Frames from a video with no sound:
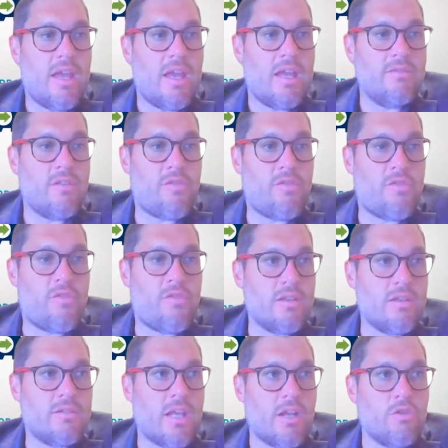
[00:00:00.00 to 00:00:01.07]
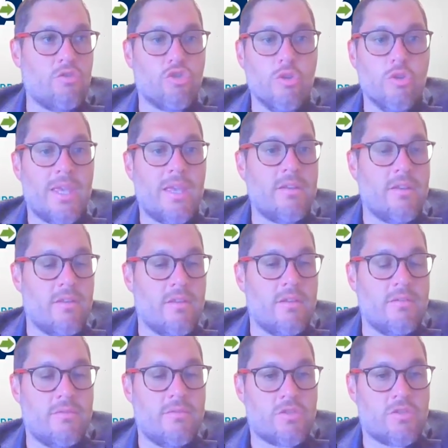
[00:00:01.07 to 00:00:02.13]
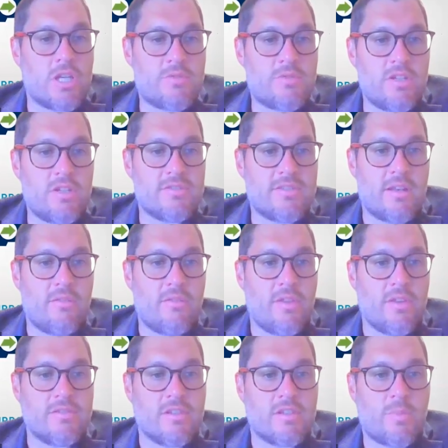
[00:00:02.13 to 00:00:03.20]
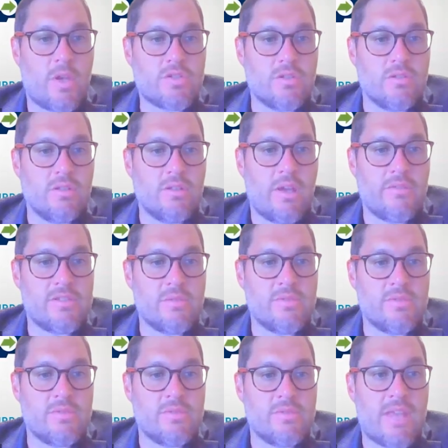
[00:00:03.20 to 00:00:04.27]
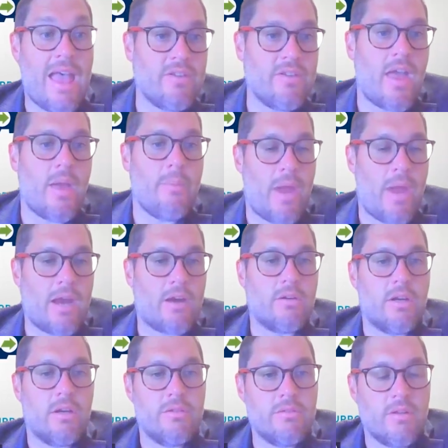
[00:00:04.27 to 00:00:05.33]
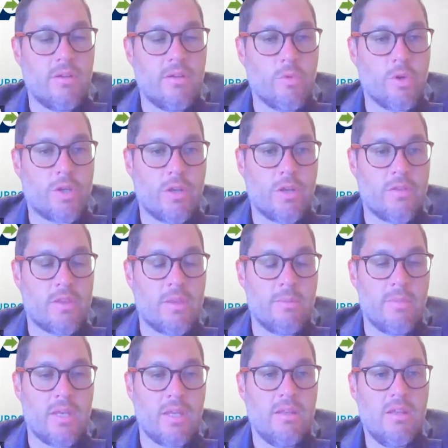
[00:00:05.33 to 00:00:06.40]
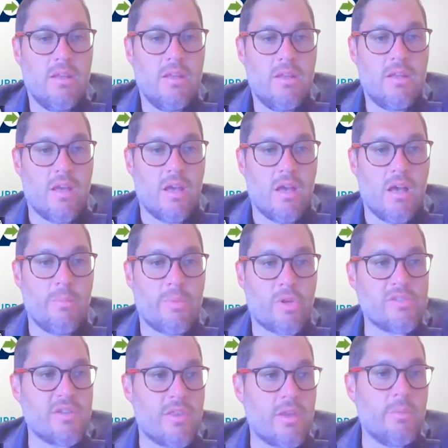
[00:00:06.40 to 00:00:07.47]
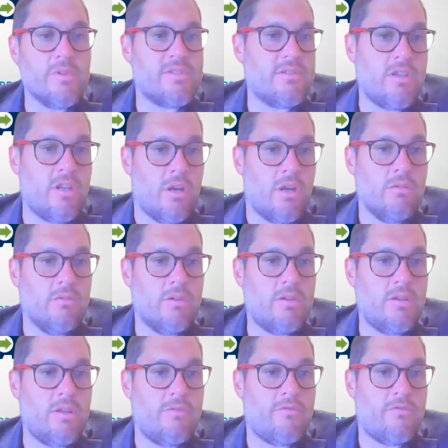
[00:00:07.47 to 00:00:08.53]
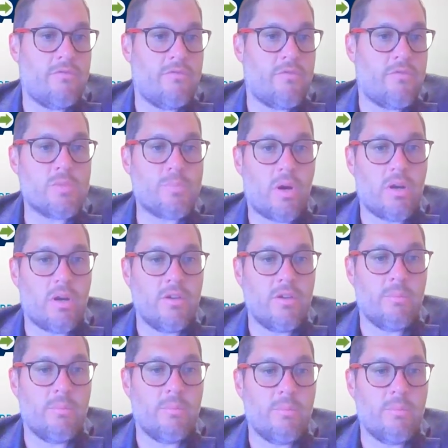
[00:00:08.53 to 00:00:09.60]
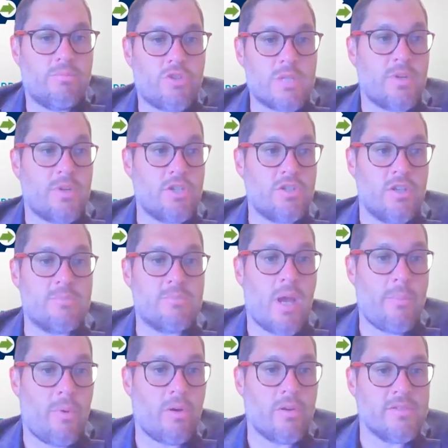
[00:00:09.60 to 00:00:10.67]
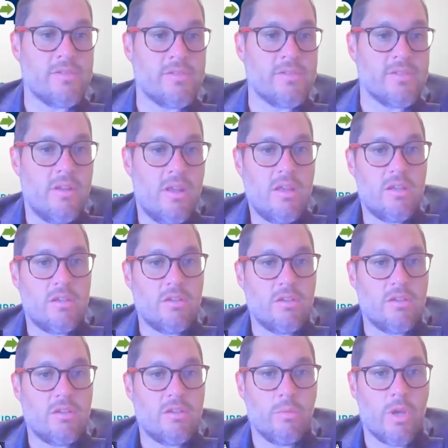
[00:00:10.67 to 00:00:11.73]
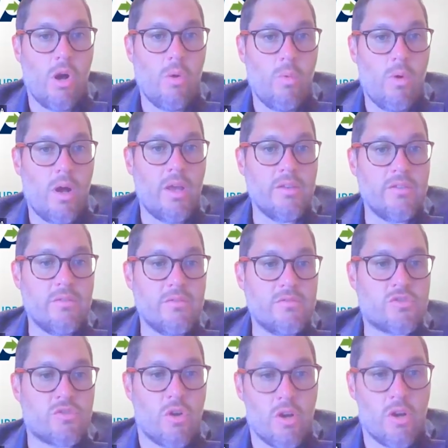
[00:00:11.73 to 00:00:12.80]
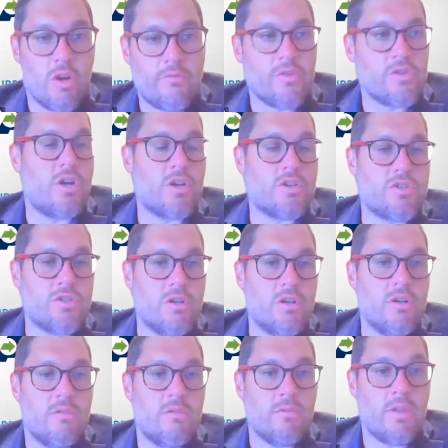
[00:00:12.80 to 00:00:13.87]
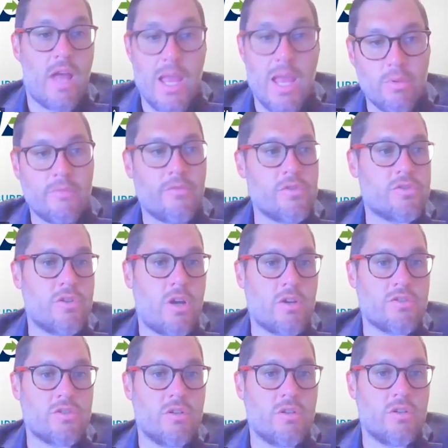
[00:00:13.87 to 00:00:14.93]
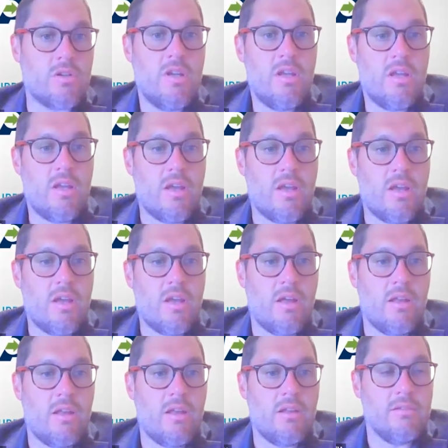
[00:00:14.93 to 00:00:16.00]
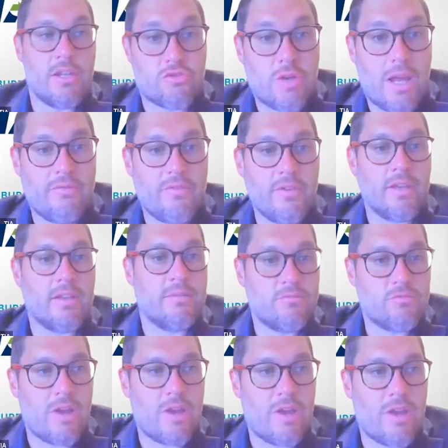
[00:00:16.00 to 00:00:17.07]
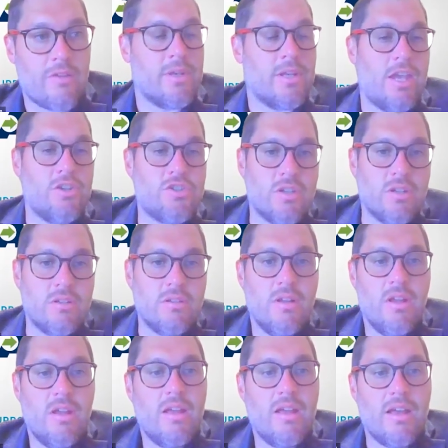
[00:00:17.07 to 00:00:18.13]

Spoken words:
And the thing that kind of drew me into the transportation side of things, especially, obviously, was having that background working on the committee. But also there was, for the most part, transportation is bipartisan. We all want strong infrastructure, reliable infrastructure, less traffic mitigation.